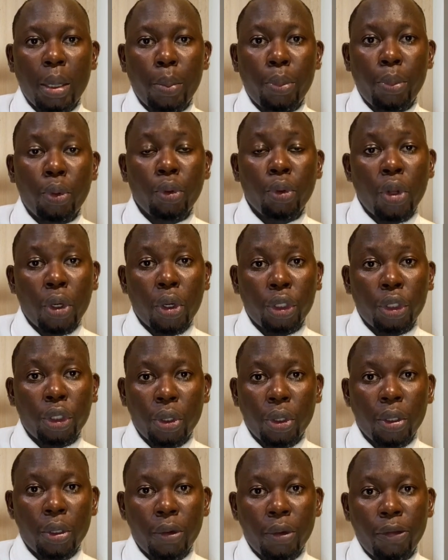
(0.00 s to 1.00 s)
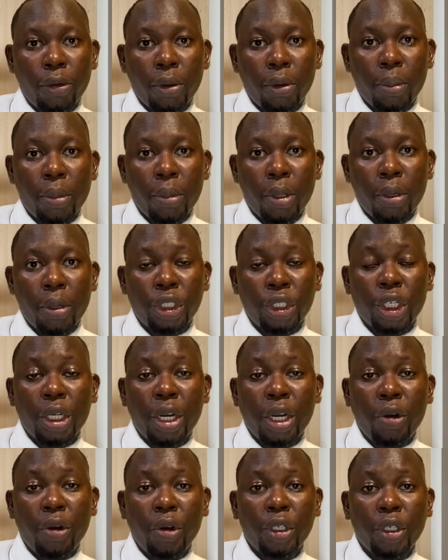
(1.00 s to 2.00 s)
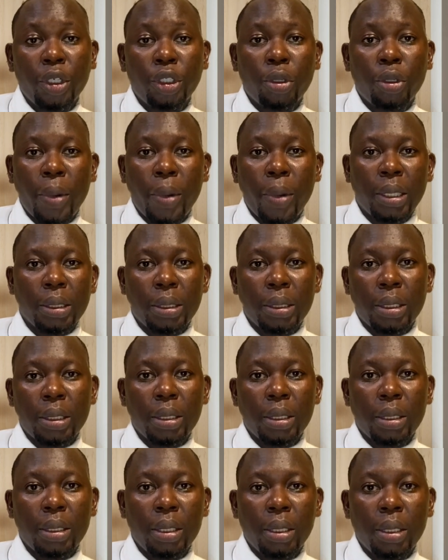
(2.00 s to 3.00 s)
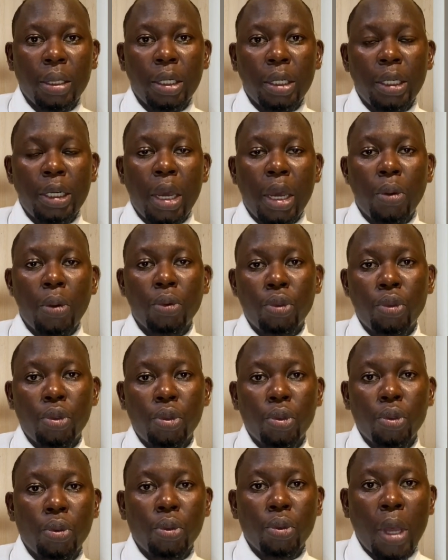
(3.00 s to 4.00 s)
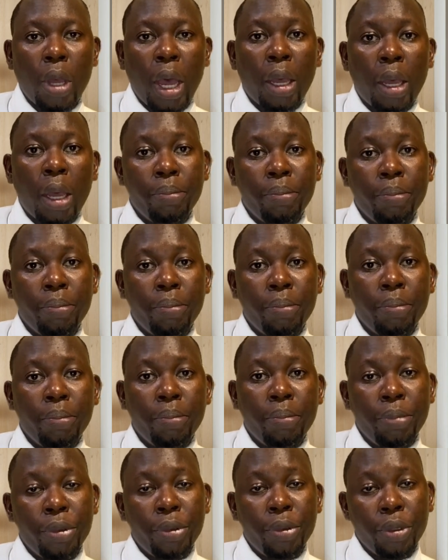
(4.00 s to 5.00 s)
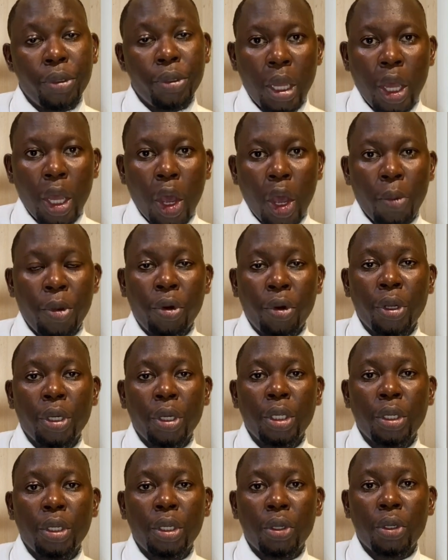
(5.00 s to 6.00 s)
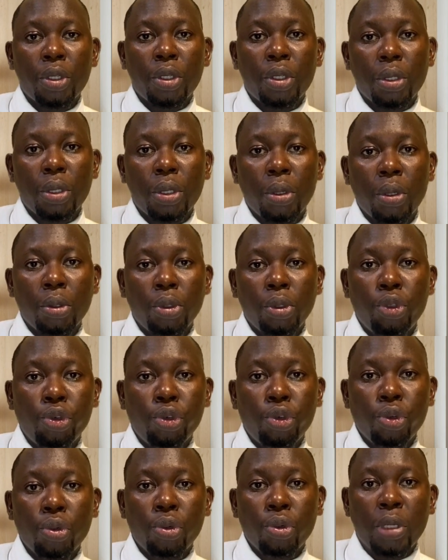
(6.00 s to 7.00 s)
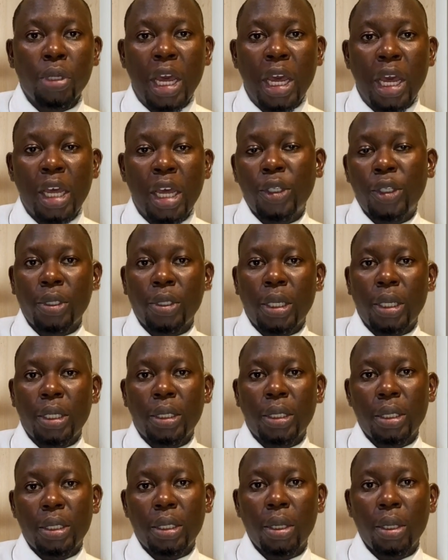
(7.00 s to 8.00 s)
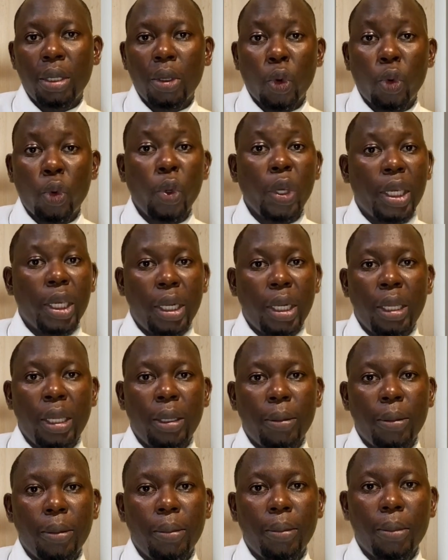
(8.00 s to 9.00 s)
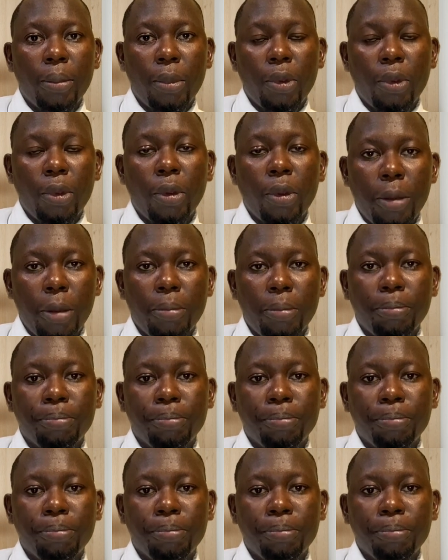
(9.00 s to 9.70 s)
production from the generation plant down to our build. I'll be running us through that process quickly. Okay.